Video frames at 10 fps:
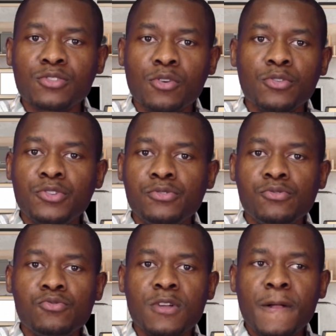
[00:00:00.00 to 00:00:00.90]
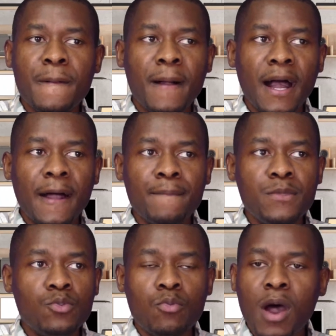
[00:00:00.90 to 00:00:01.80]
So you
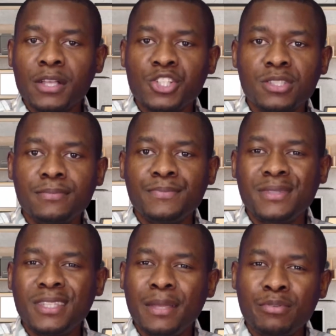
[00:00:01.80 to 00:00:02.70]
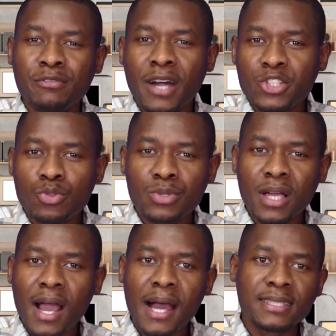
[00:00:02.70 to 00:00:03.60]
watch, they provide you with the
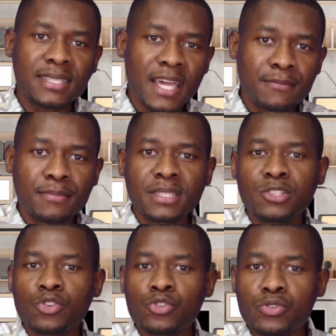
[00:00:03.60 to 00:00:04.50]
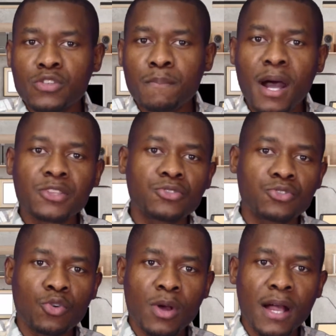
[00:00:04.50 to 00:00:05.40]
content, but there's also
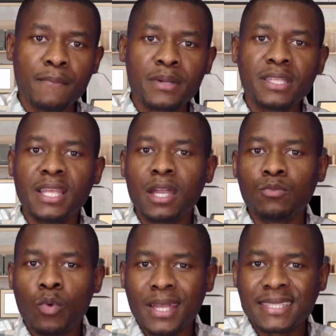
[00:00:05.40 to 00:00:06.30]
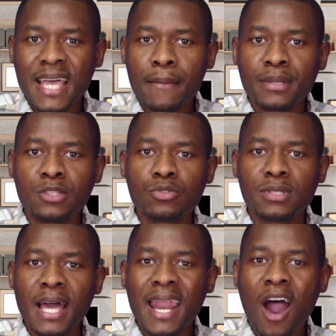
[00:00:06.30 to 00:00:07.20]
sponsors or company that want to tap into
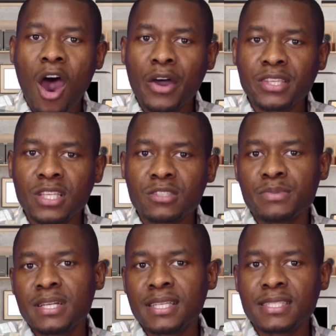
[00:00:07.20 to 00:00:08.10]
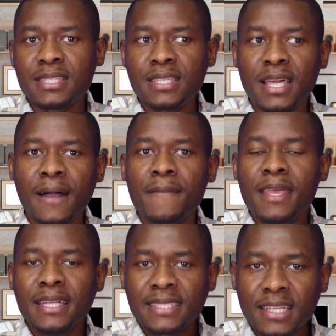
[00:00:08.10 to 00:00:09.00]
that audience, because the
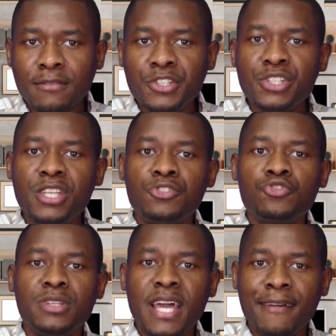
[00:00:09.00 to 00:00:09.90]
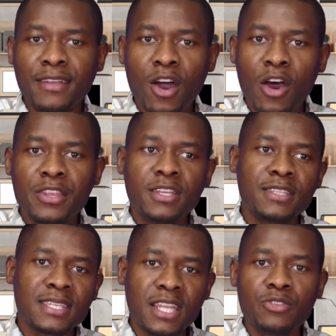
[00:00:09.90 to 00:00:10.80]
television industry, they have an
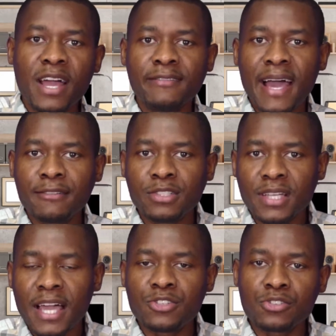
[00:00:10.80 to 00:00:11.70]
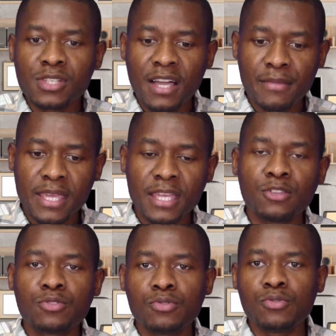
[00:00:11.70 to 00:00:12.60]
audience, and then you have advertisers coming in
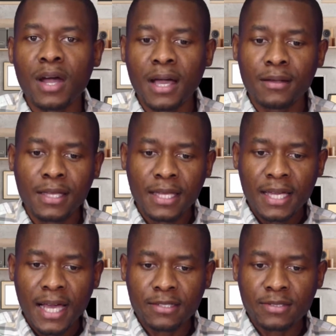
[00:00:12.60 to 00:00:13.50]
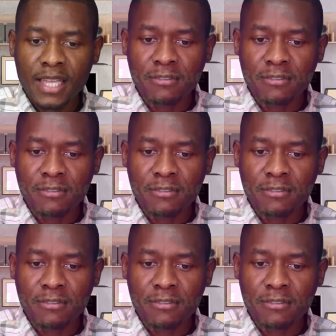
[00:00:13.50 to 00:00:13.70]
to take